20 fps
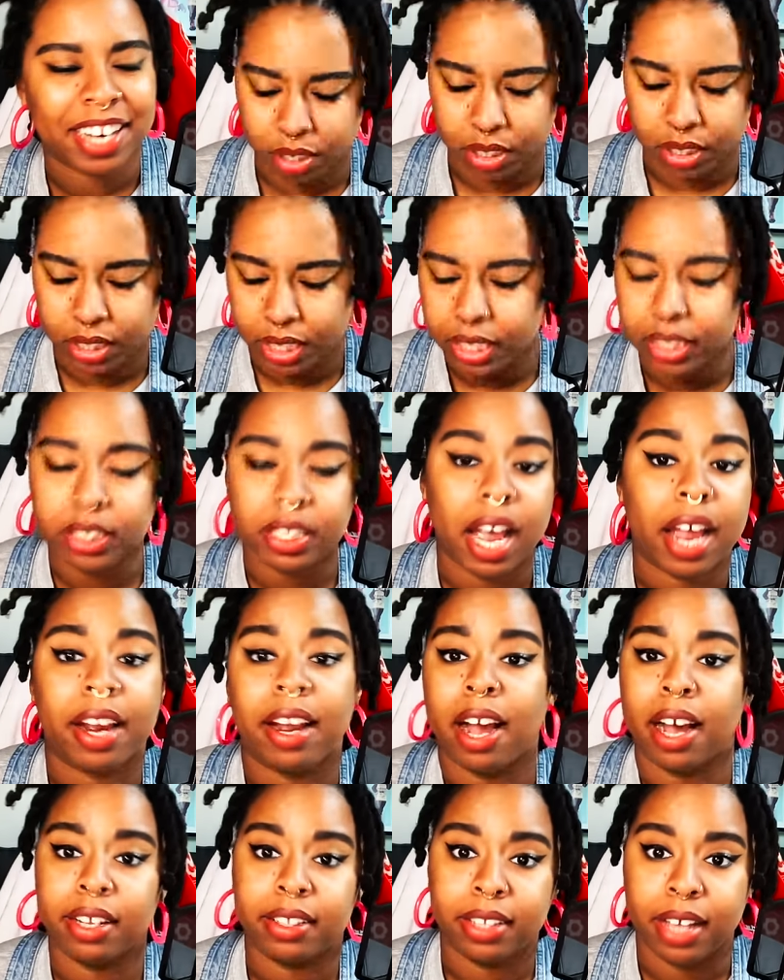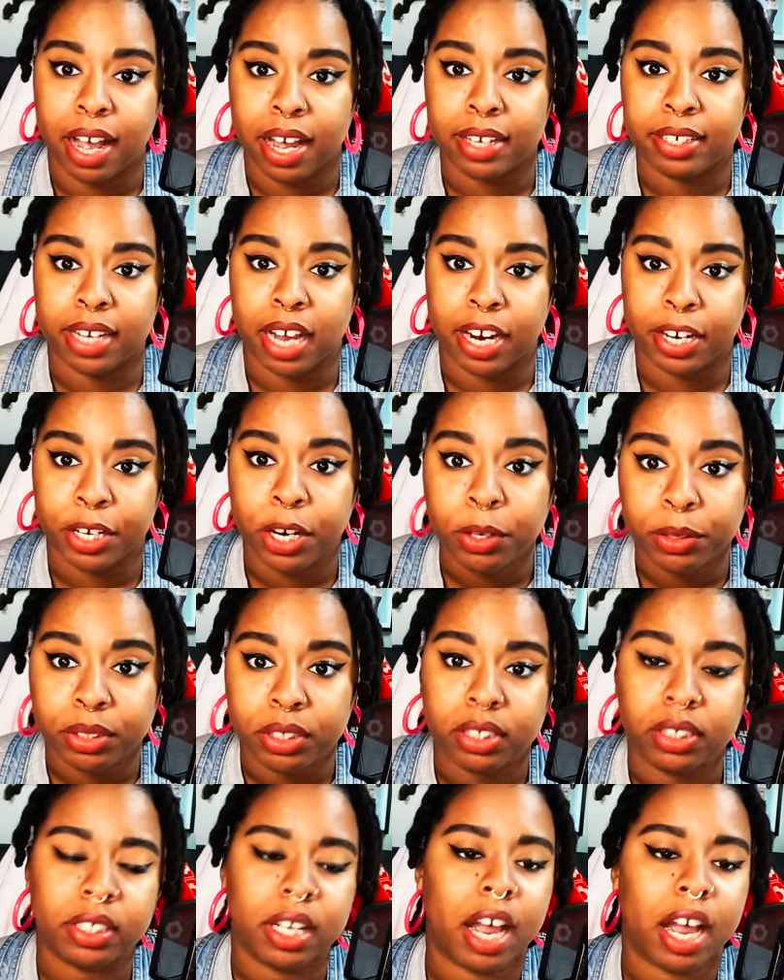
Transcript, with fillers: Since I got that diagnosis,